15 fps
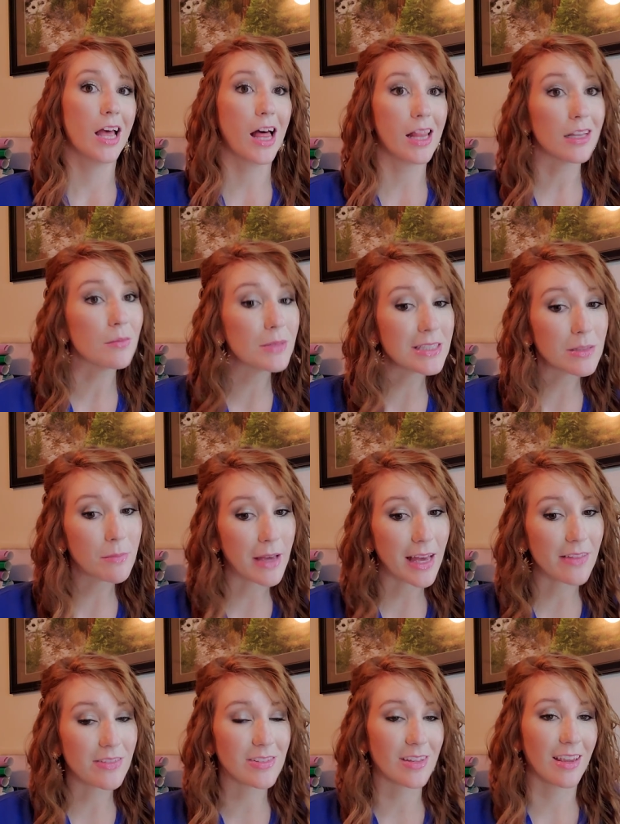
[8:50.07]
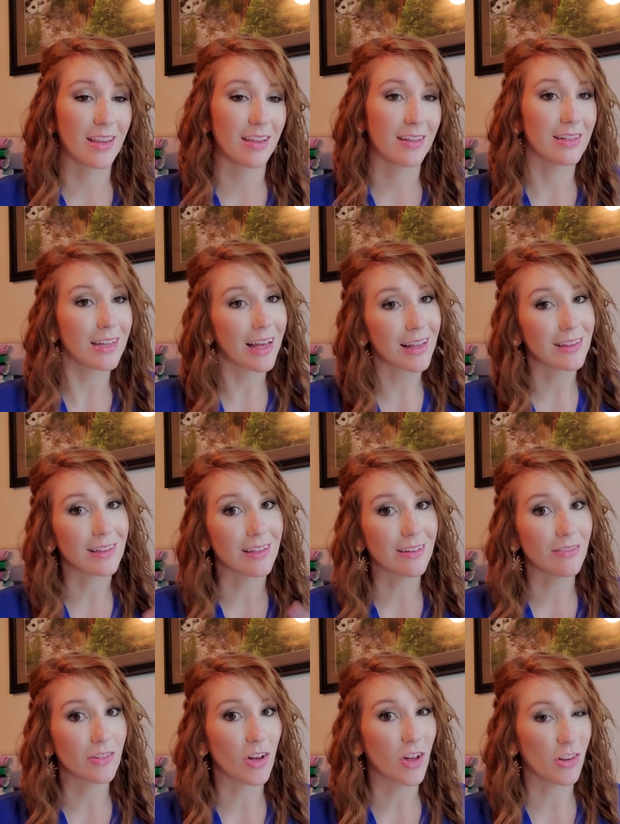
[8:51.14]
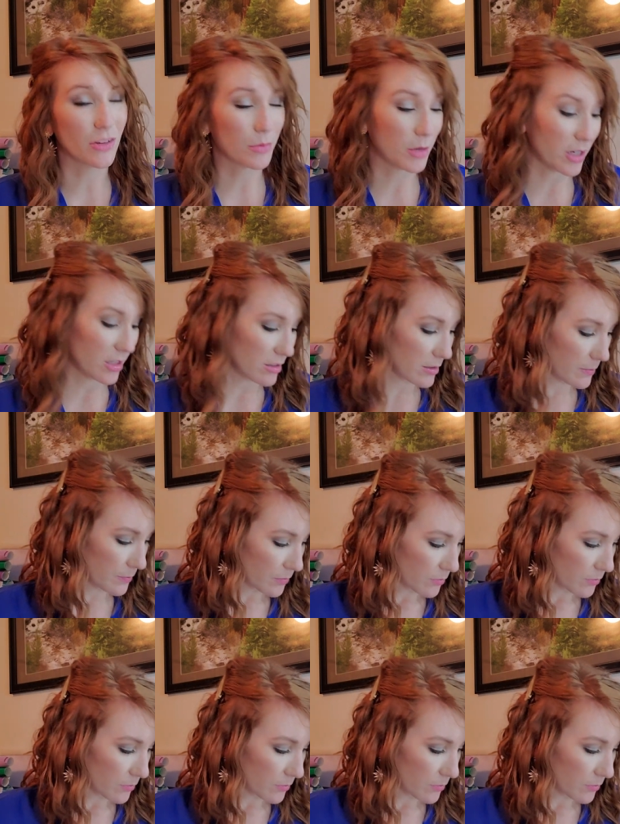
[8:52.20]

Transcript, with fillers: I love me some baths and I love all their products.